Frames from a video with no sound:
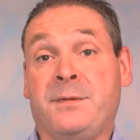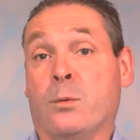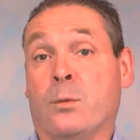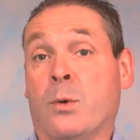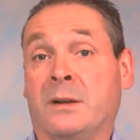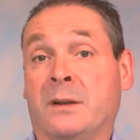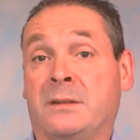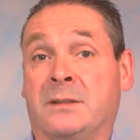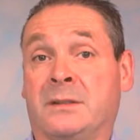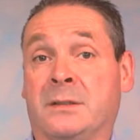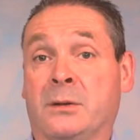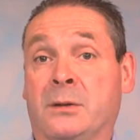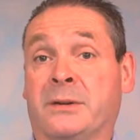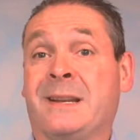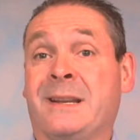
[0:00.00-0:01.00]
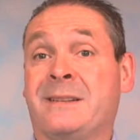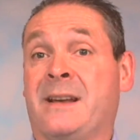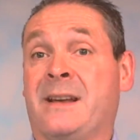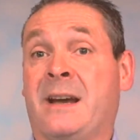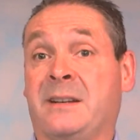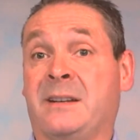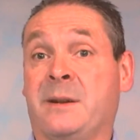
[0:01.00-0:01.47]
wanted to look into
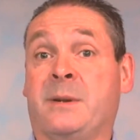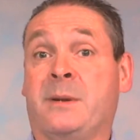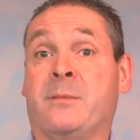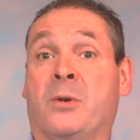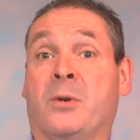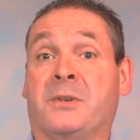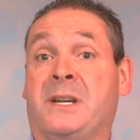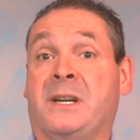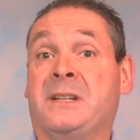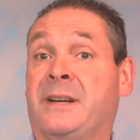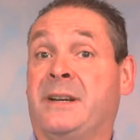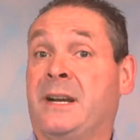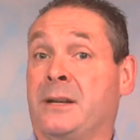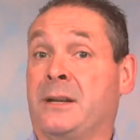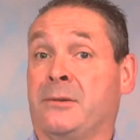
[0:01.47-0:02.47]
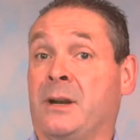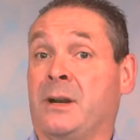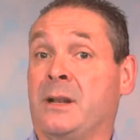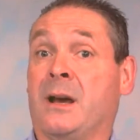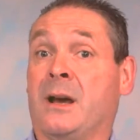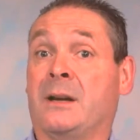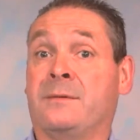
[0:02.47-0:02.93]
that in a bit more detail, there are a
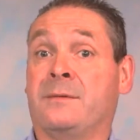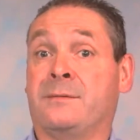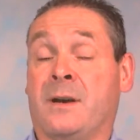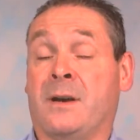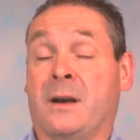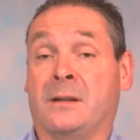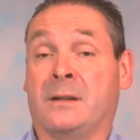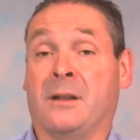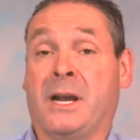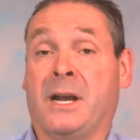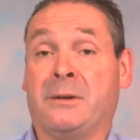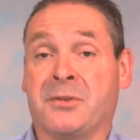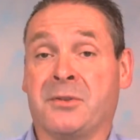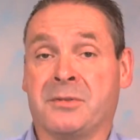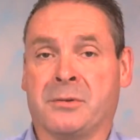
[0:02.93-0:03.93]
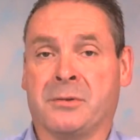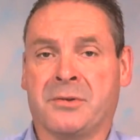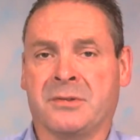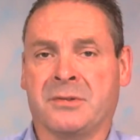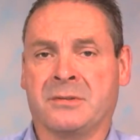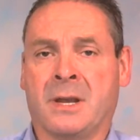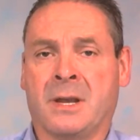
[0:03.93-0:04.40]
lot of online
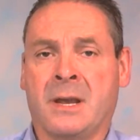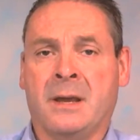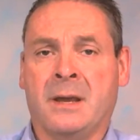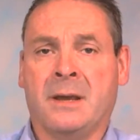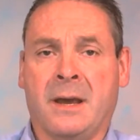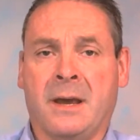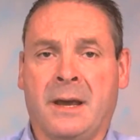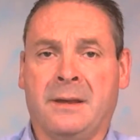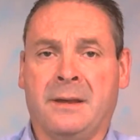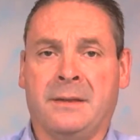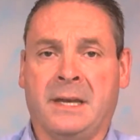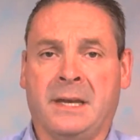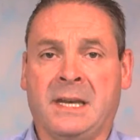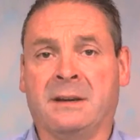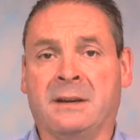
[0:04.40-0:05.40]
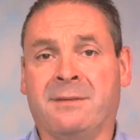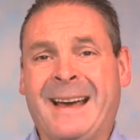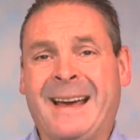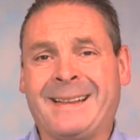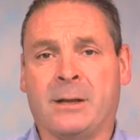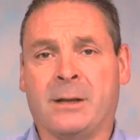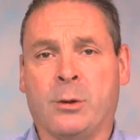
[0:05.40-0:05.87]
resources. The
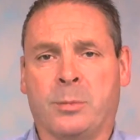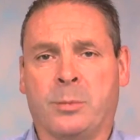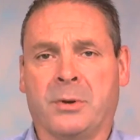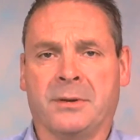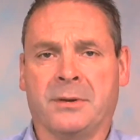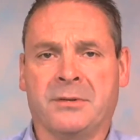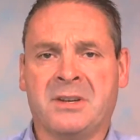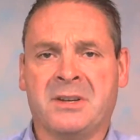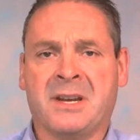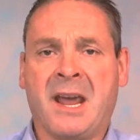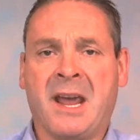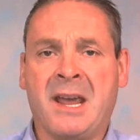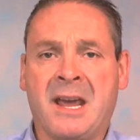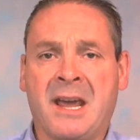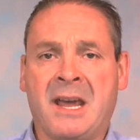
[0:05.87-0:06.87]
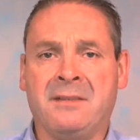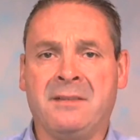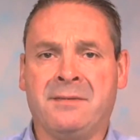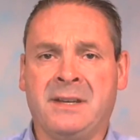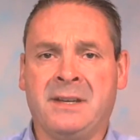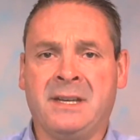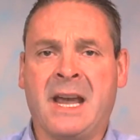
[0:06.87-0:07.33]
Cavadlo brothers,
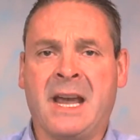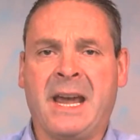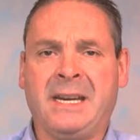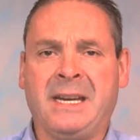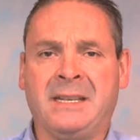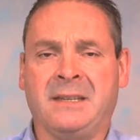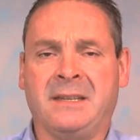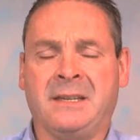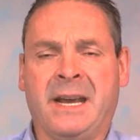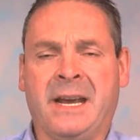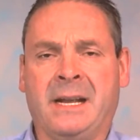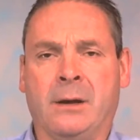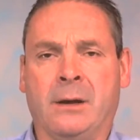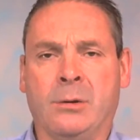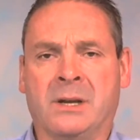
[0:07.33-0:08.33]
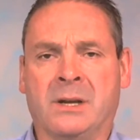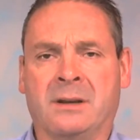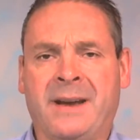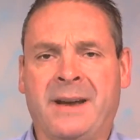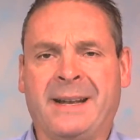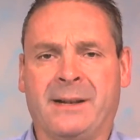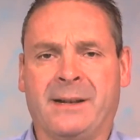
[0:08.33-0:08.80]
Kavadlo,
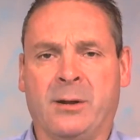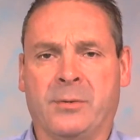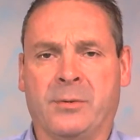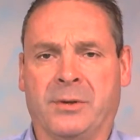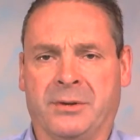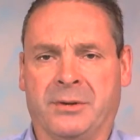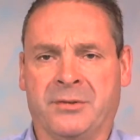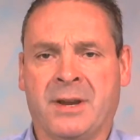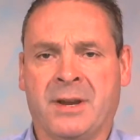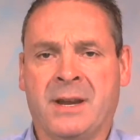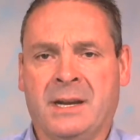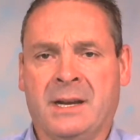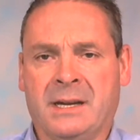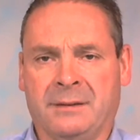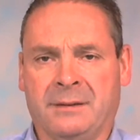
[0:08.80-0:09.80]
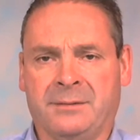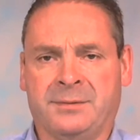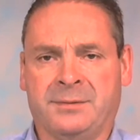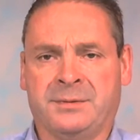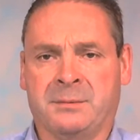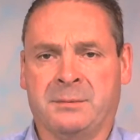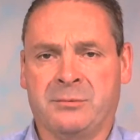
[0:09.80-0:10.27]
Cavadlo brothers, have
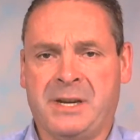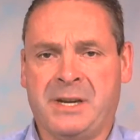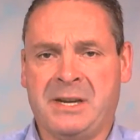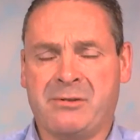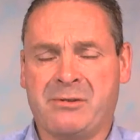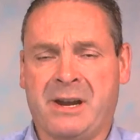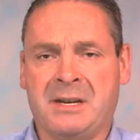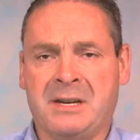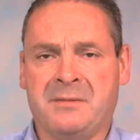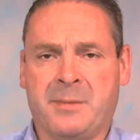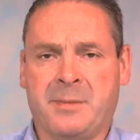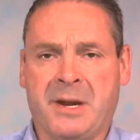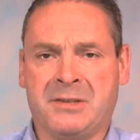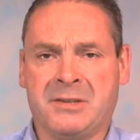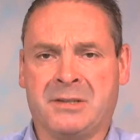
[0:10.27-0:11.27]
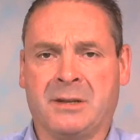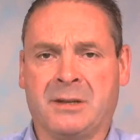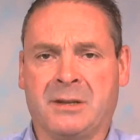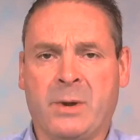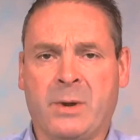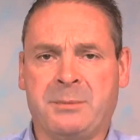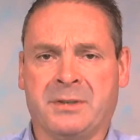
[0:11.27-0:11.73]
some really great information on their
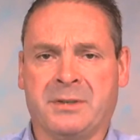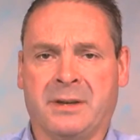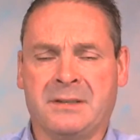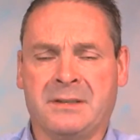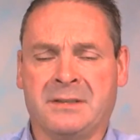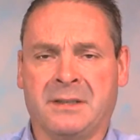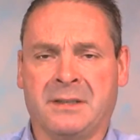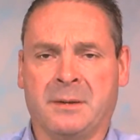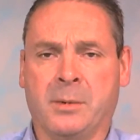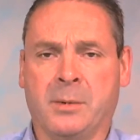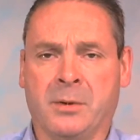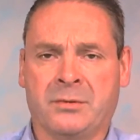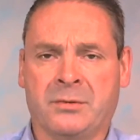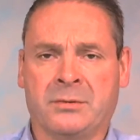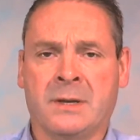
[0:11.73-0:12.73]
websites and their books.